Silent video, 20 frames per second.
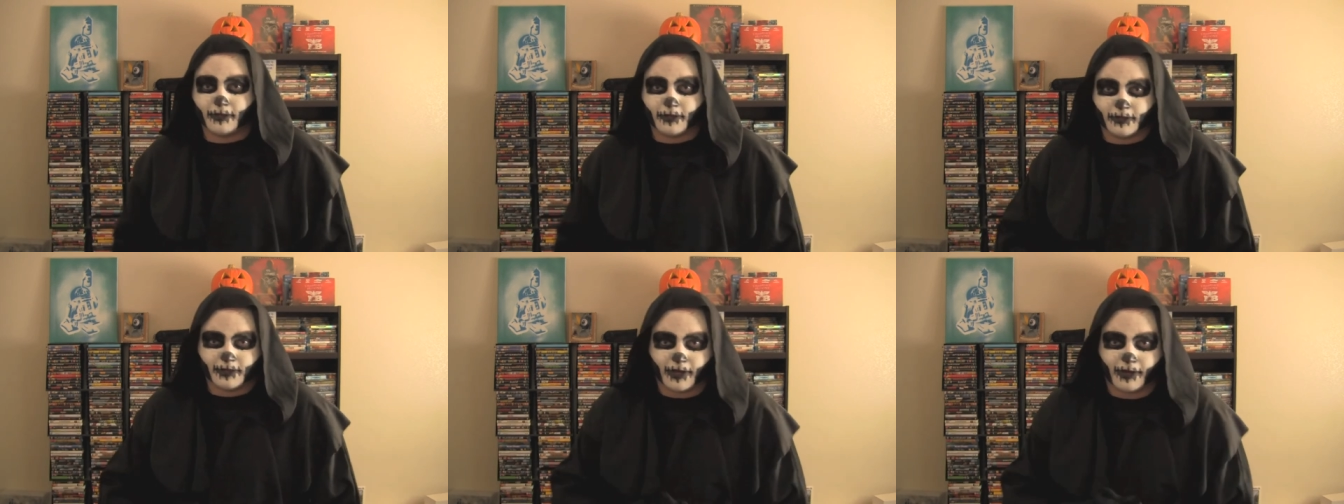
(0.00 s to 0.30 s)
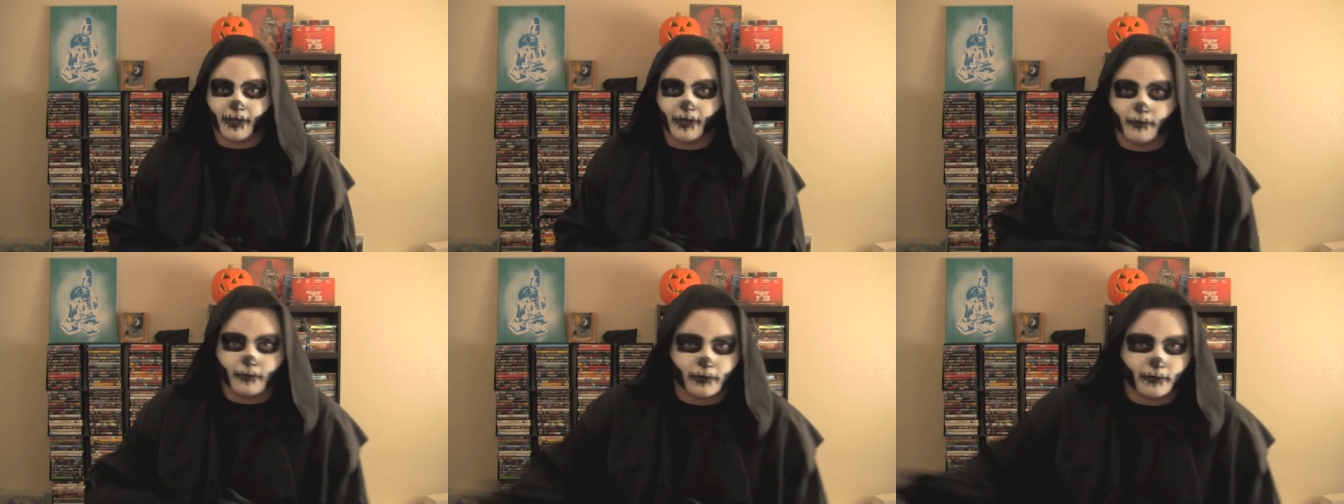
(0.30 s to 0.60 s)
Turns
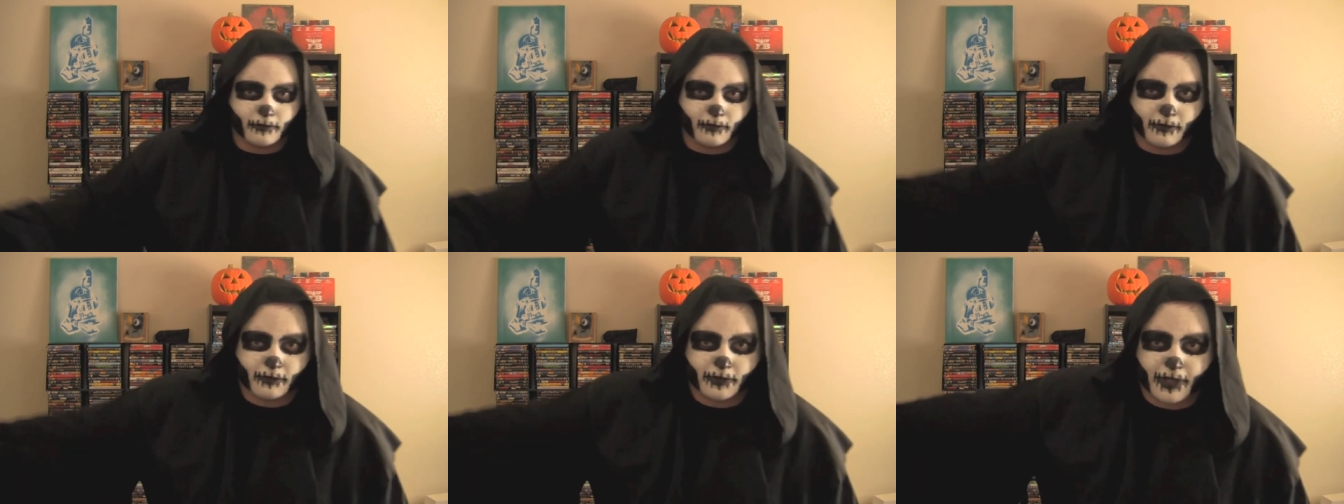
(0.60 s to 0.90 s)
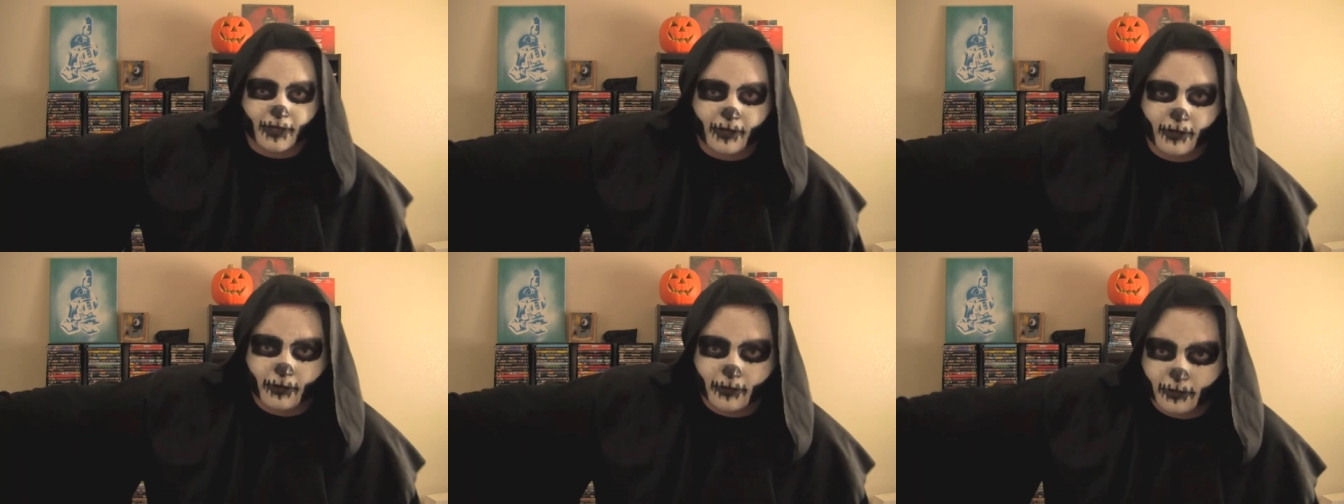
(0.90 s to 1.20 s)
out he was
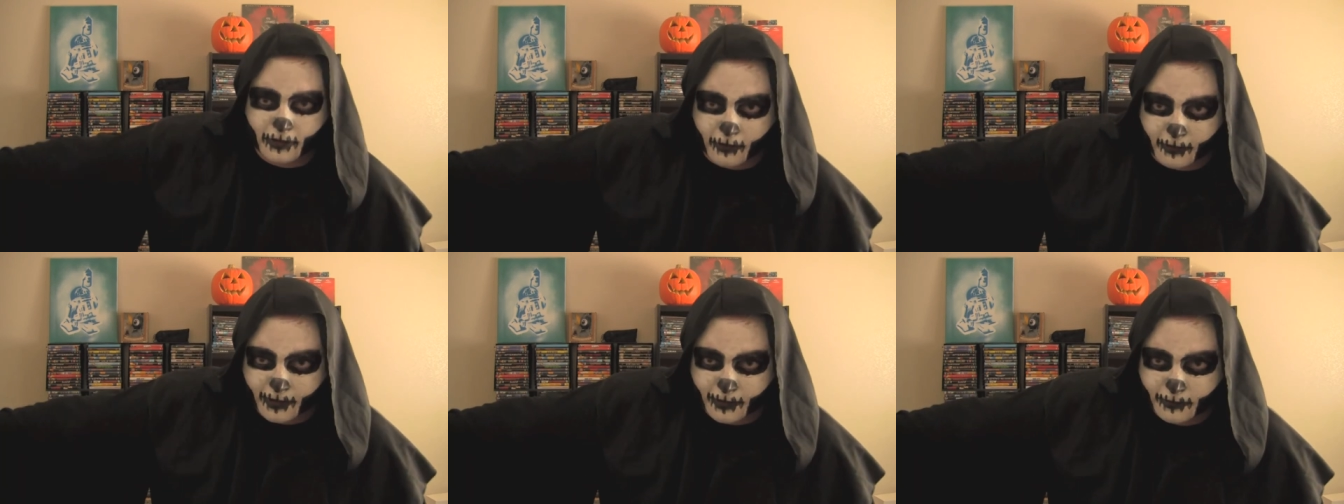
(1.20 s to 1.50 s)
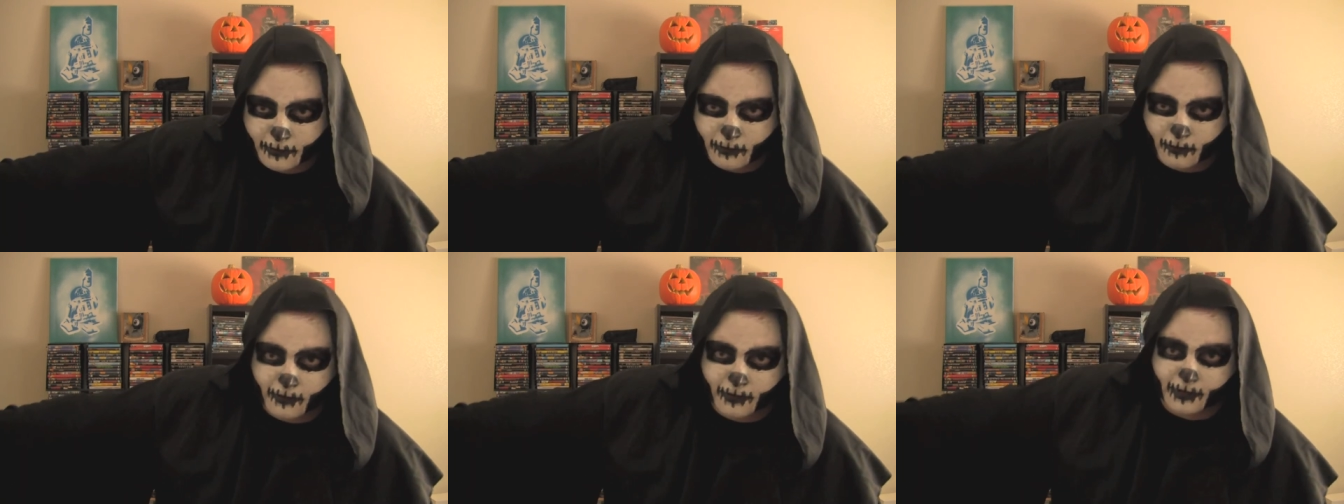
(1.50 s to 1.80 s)
10 years ago, he
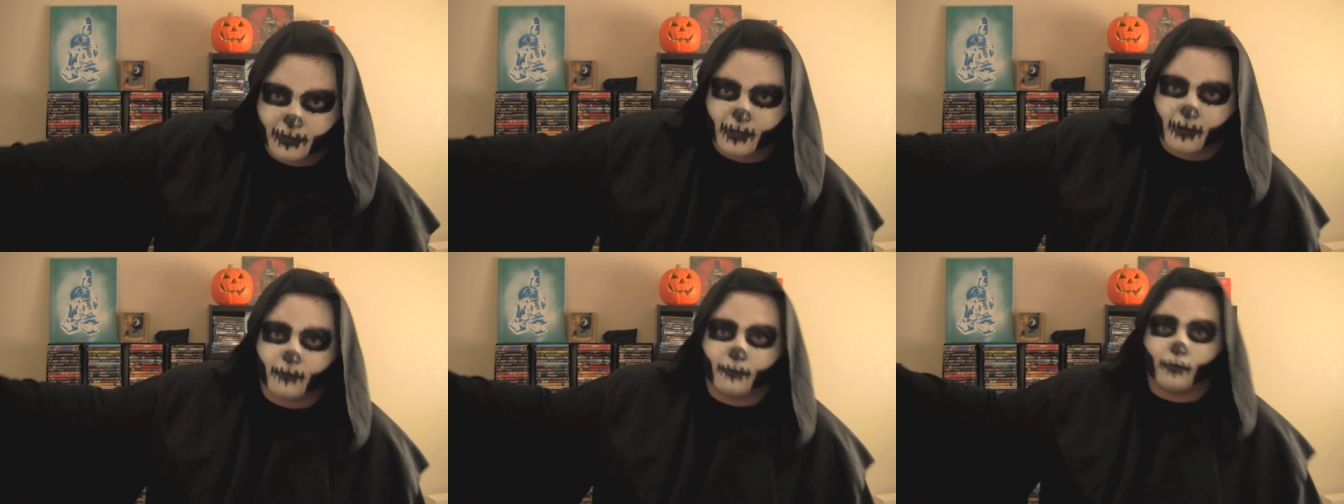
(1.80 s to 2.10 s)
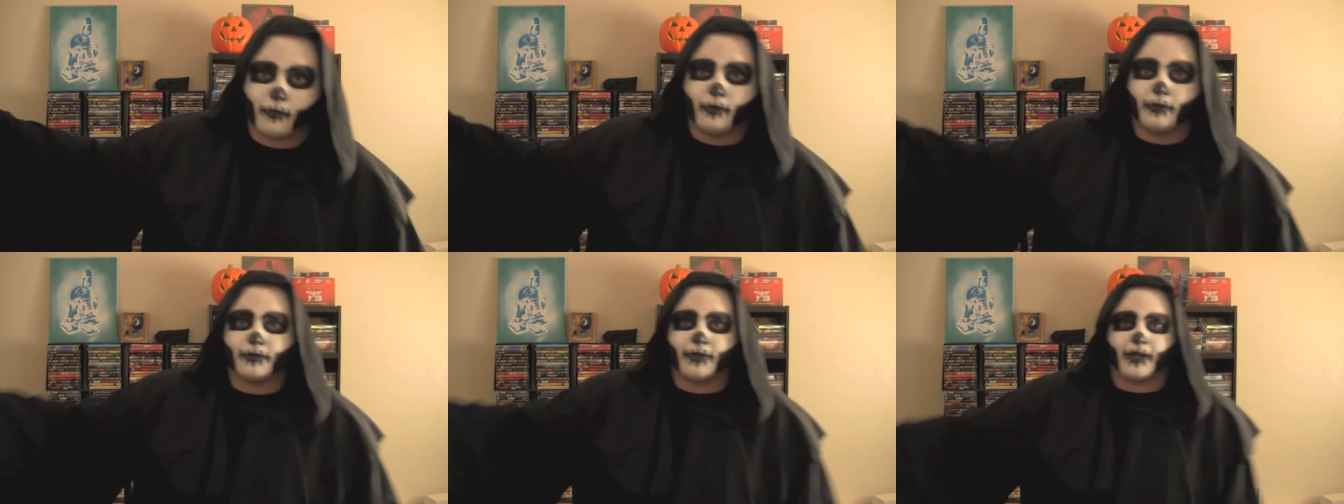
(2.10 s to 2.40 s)
was one of the young
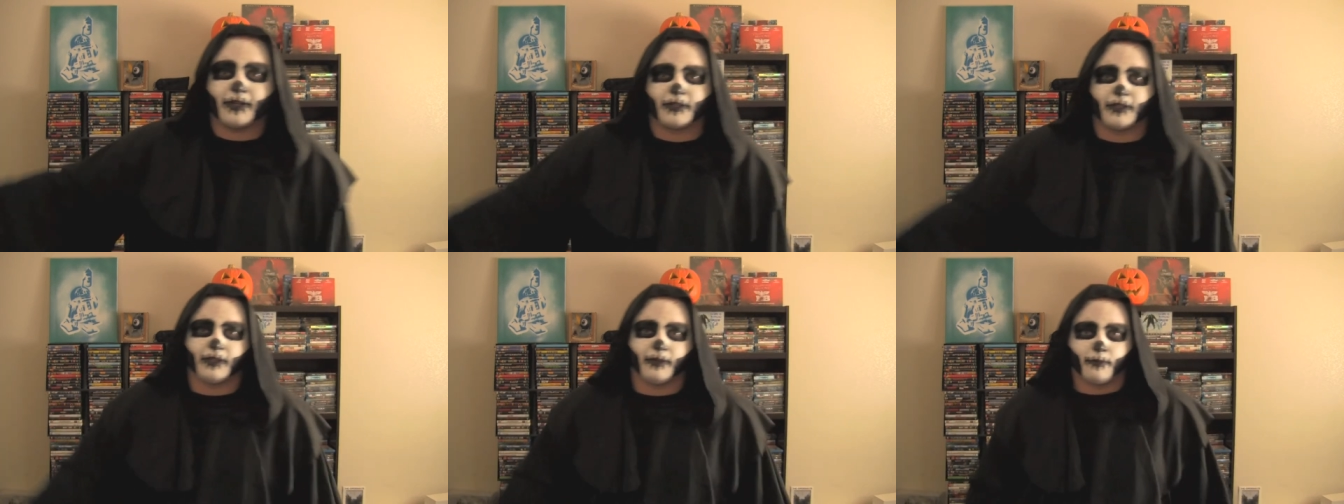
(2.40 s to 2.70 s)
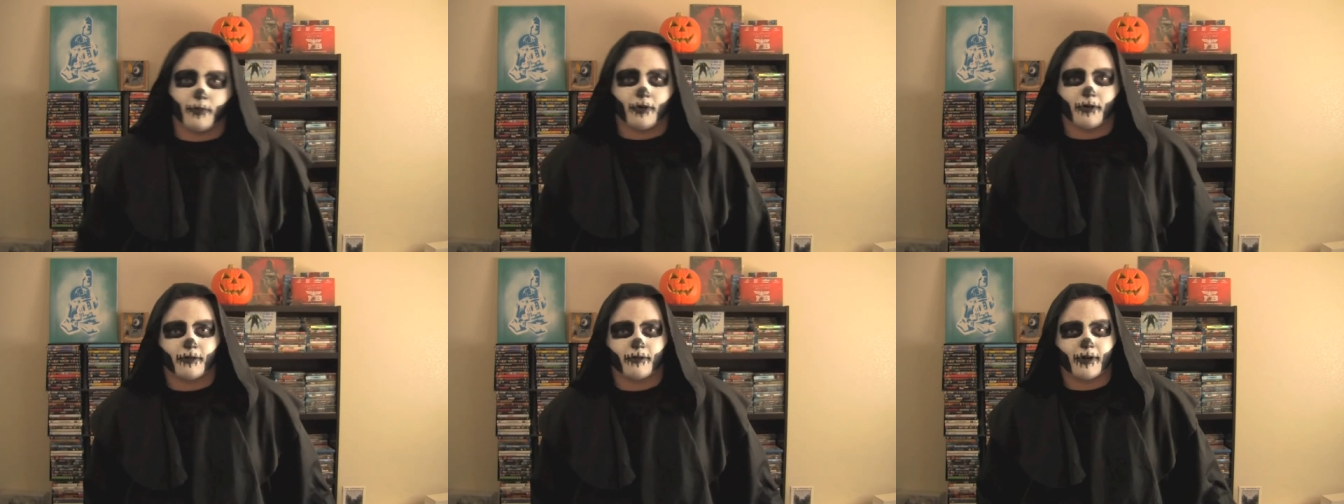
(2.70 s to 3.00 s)
boys who accidentally
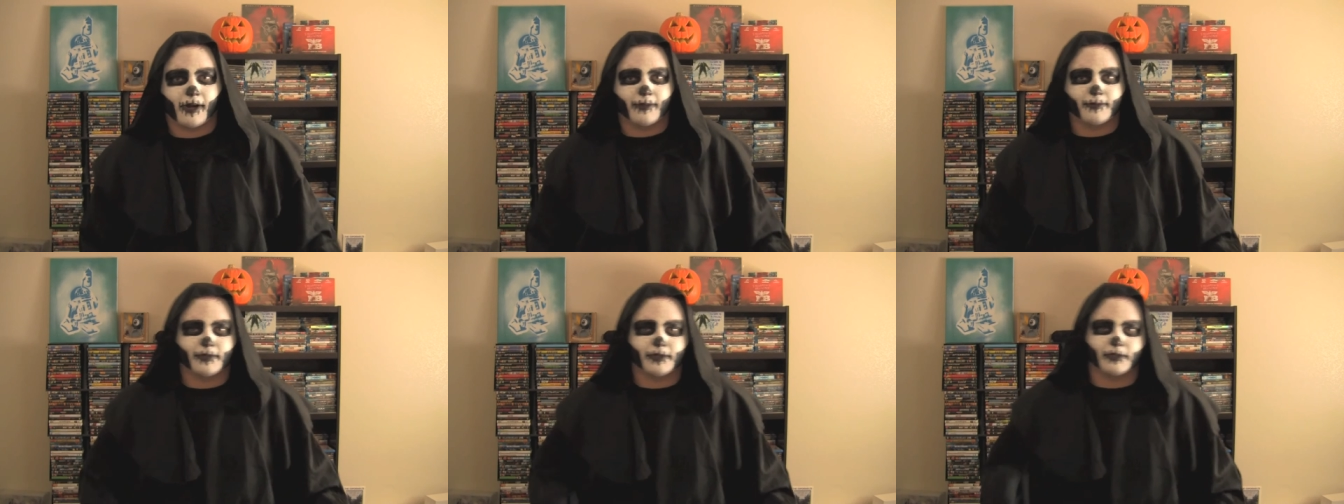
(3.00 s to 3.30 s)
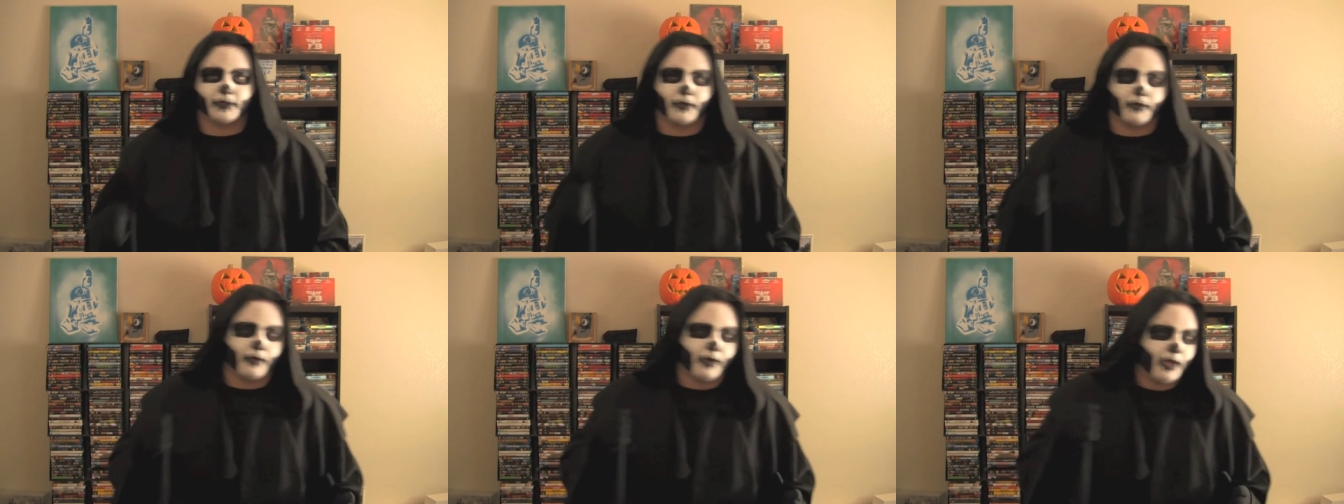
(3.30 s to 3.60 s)
burned Cropsy.
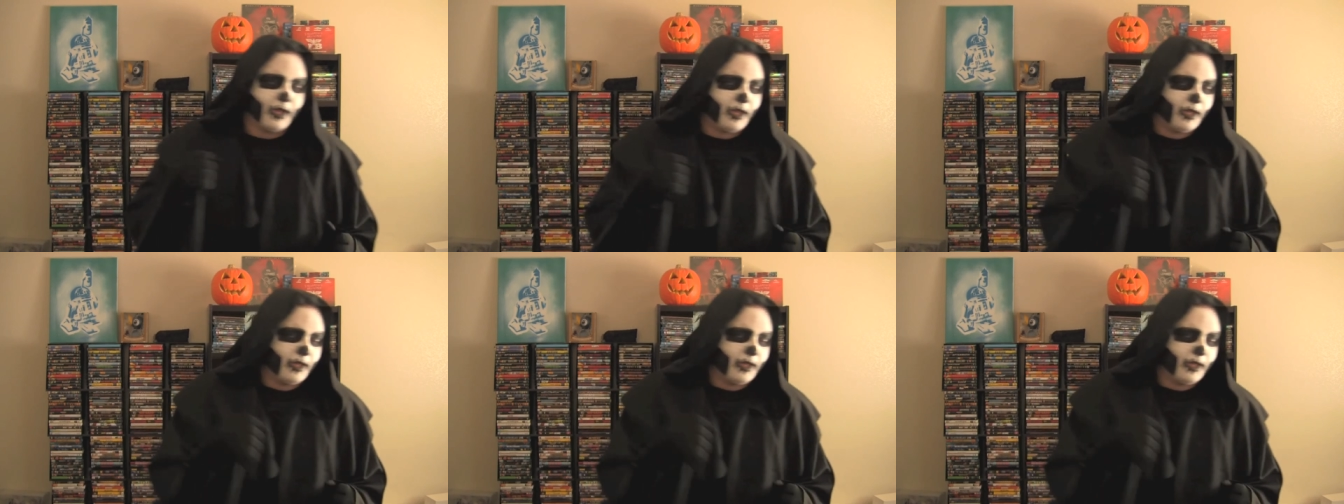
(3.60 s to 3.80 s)
So,